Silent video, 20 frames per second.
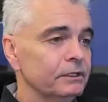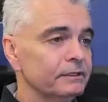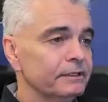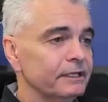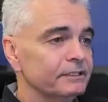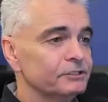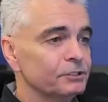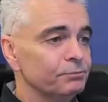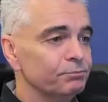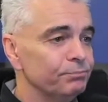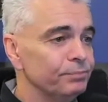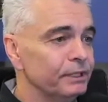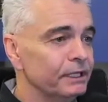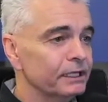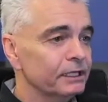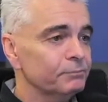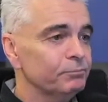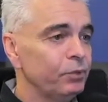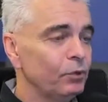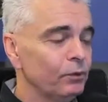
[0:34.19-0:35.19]
That's a
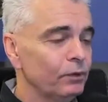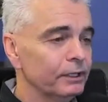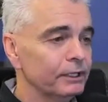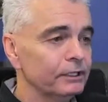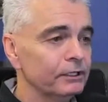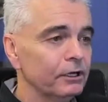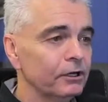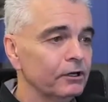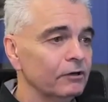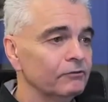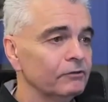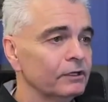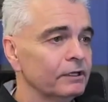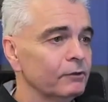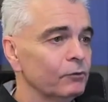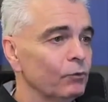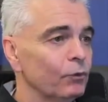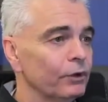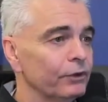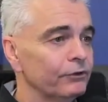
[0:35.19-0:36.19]
big point of
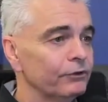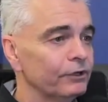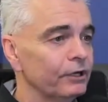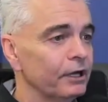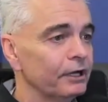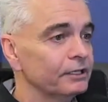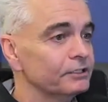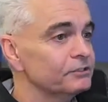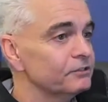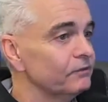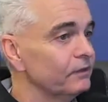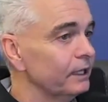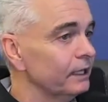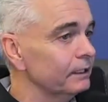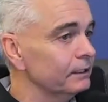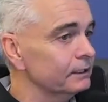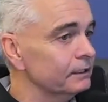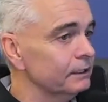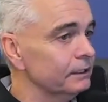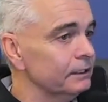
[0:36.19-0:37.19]
whether or not it's a
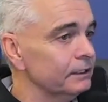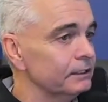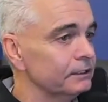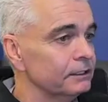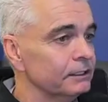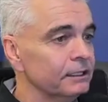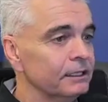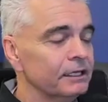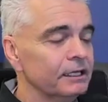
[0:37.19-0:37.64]
valid lead.